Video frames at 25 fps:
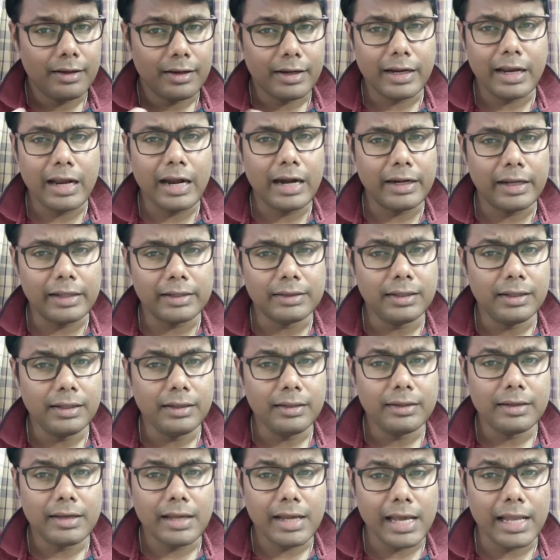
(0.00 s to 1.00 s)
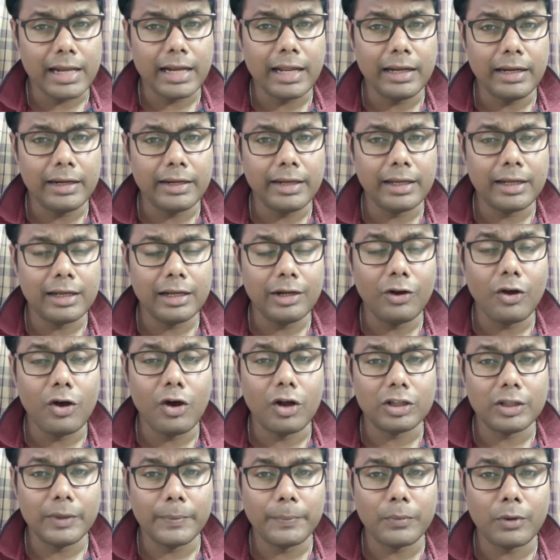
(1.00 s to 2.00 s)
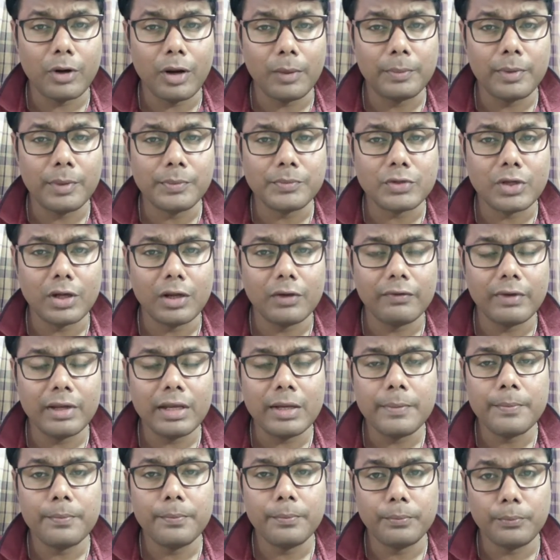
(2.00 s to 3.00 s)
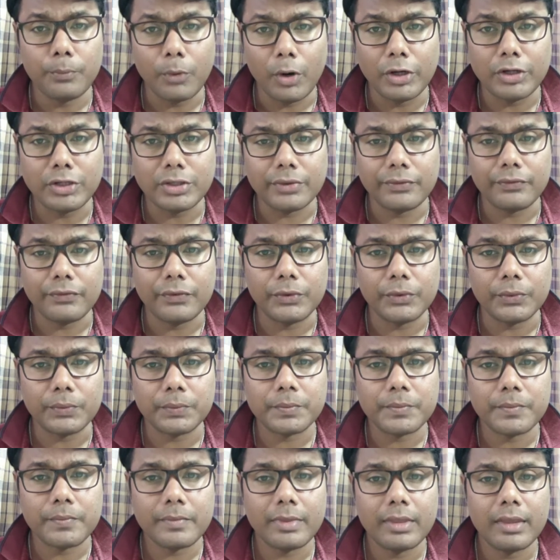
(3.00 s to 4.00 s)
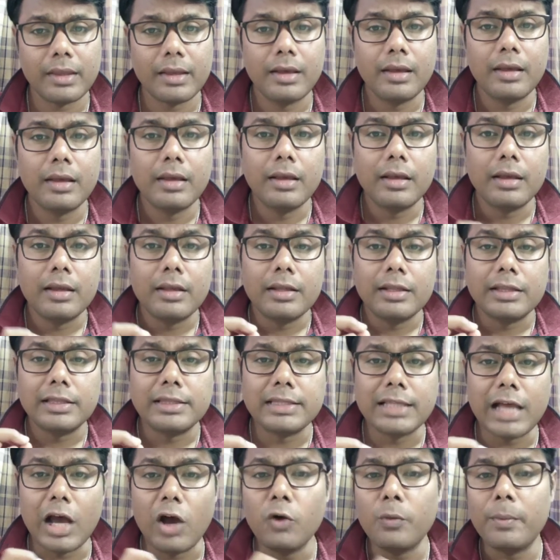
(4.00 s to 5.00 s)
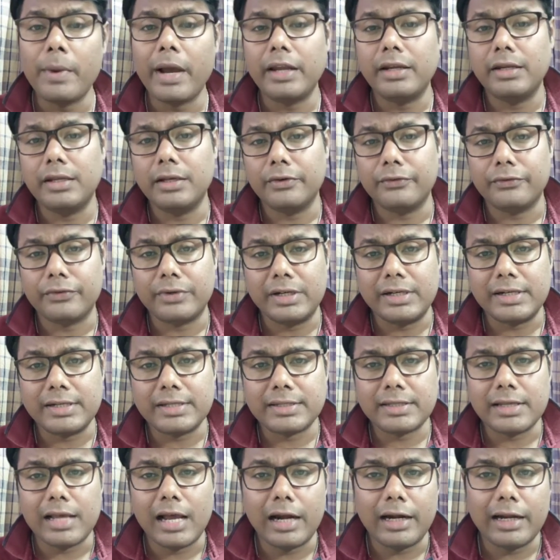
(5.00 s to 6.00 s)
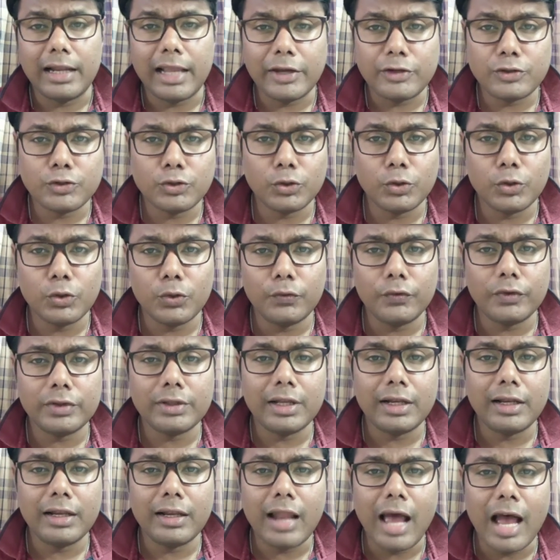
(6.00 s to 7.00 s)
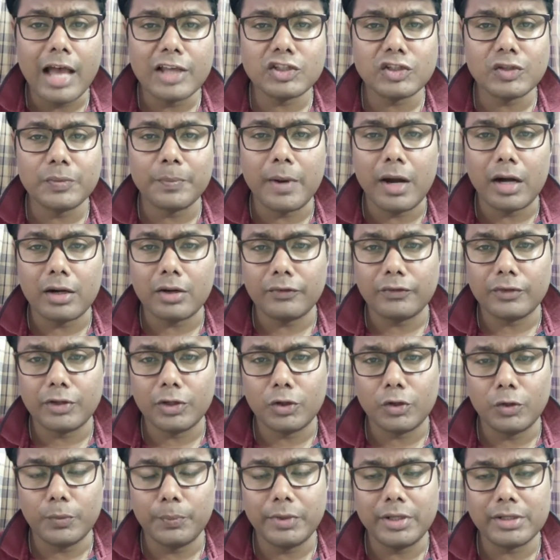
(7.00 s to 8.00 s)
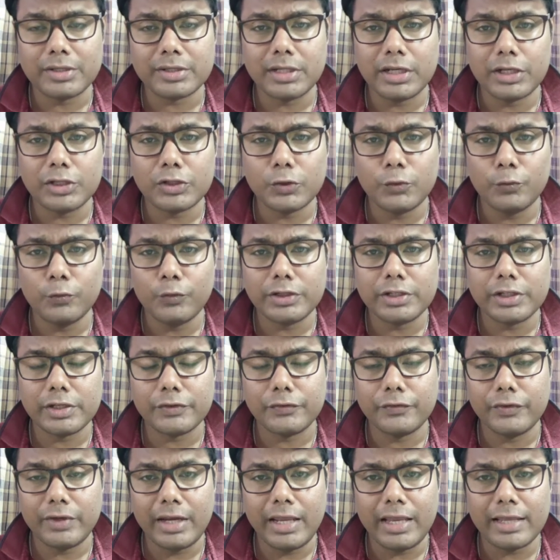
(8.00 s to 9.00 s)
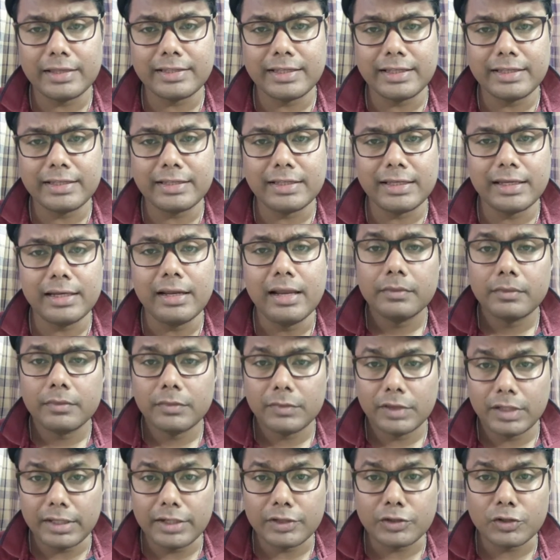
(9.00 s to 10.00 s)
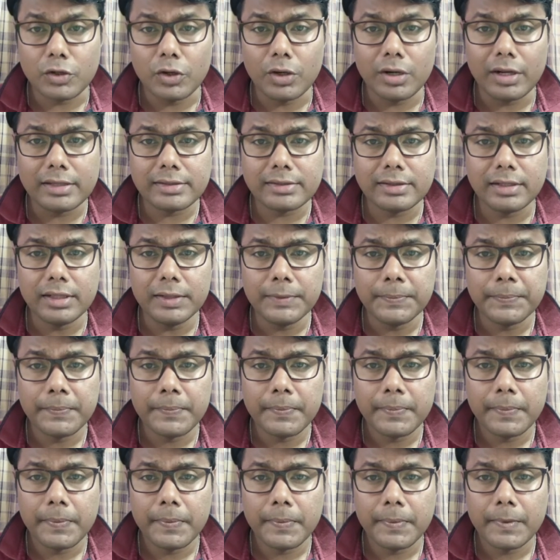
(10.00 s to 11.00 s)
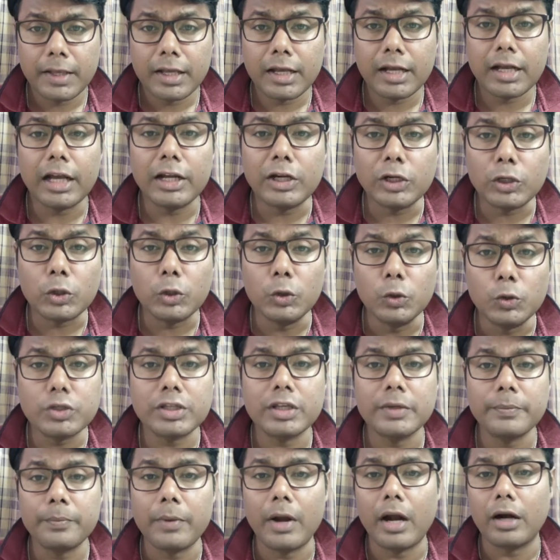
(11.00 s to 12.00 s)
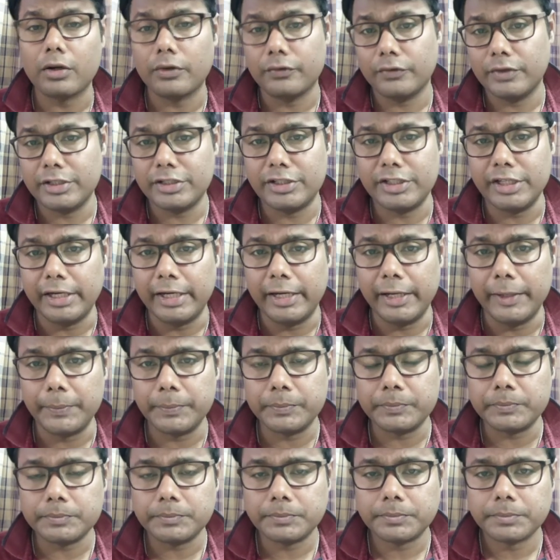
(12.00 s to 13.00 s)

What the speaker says: regarding the analytical or the problem solving point of view. Now, my dear friends, I'd like to go with the last part of the group discussion, which is very essential. That is called as the conclusion part of the GD.